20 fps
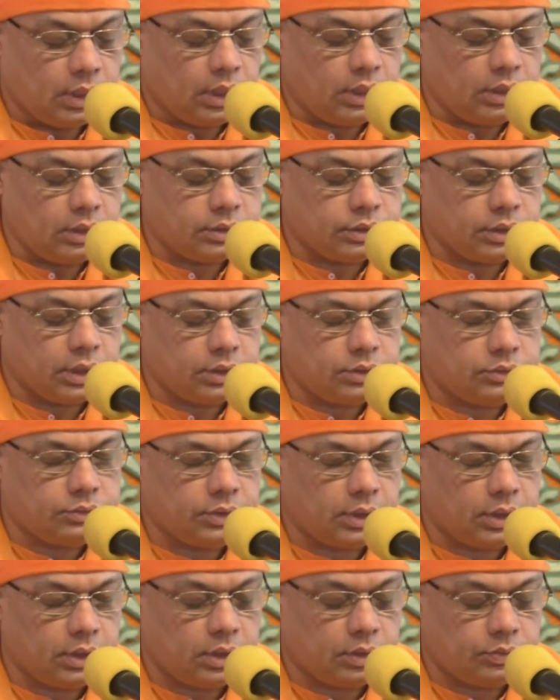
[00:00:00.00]
In such
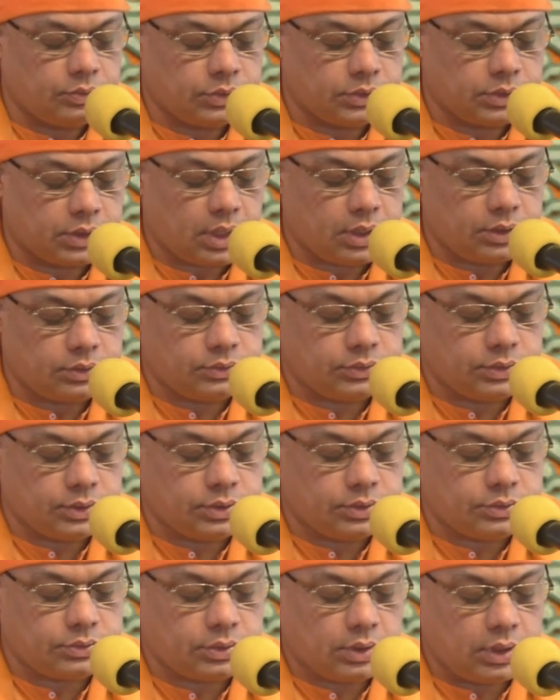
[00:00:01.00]

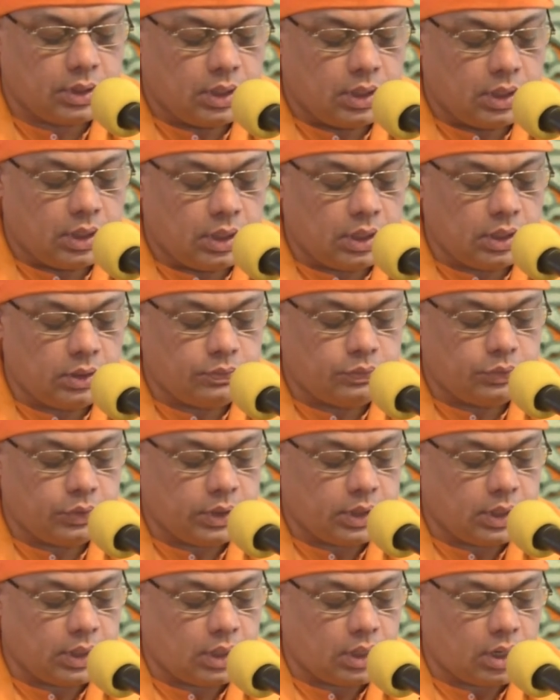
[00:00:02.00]
circumstances, if you
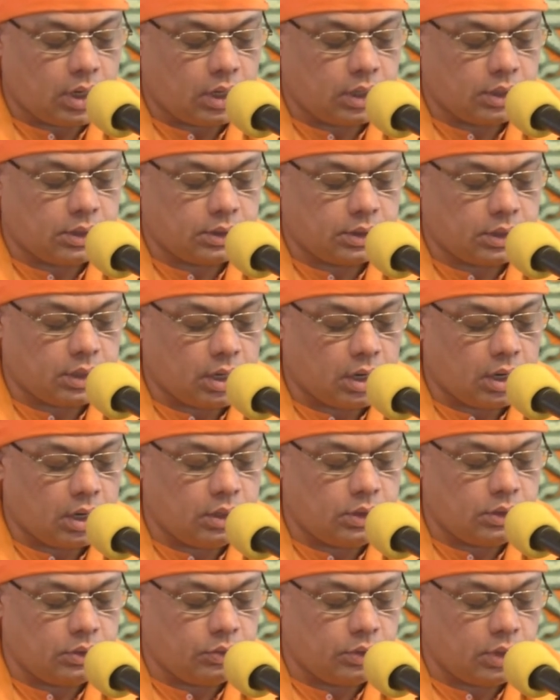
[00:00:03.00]
cannot
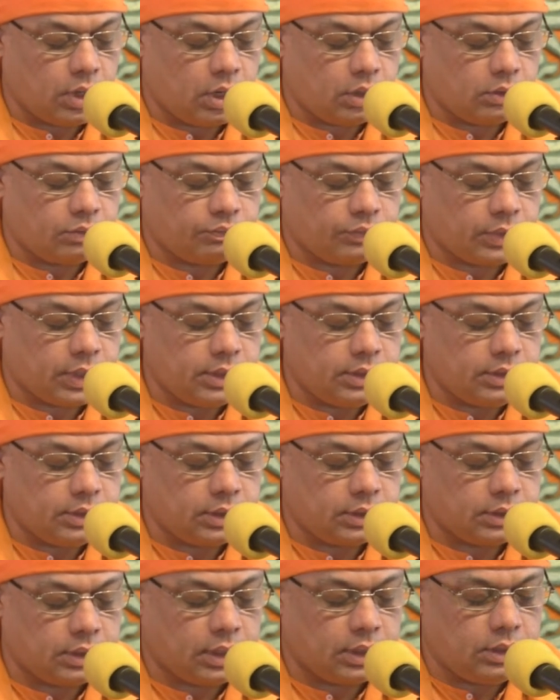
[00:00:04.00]
or do not find
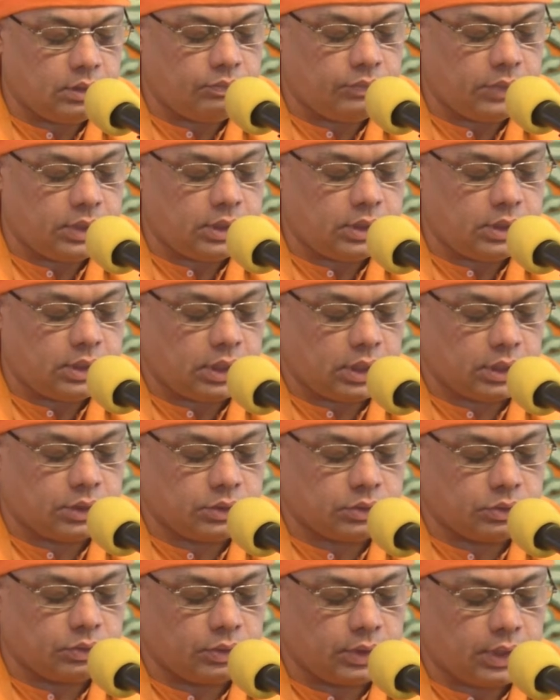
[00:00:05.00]
it
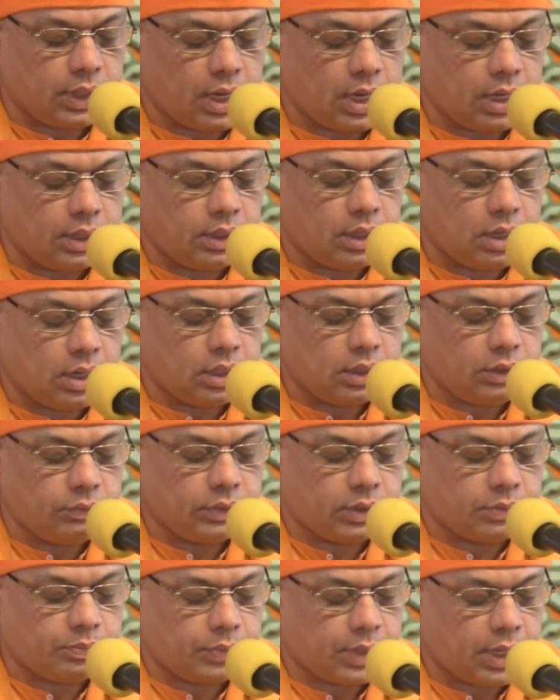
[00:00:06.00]
convenient to carry on
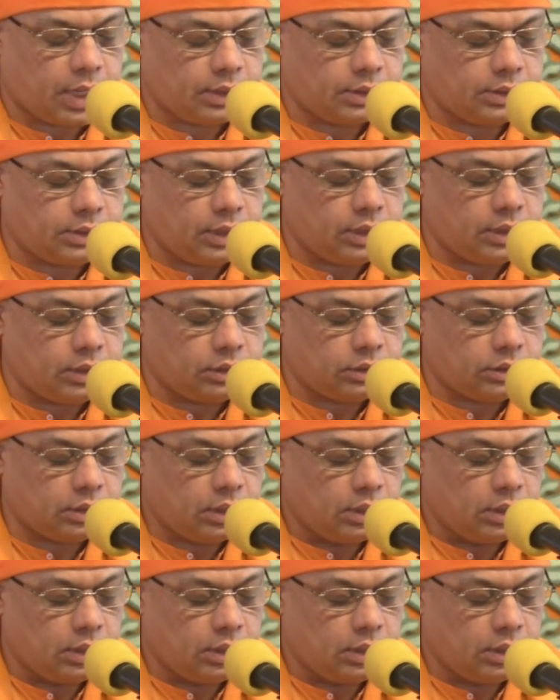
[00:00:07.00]
your practice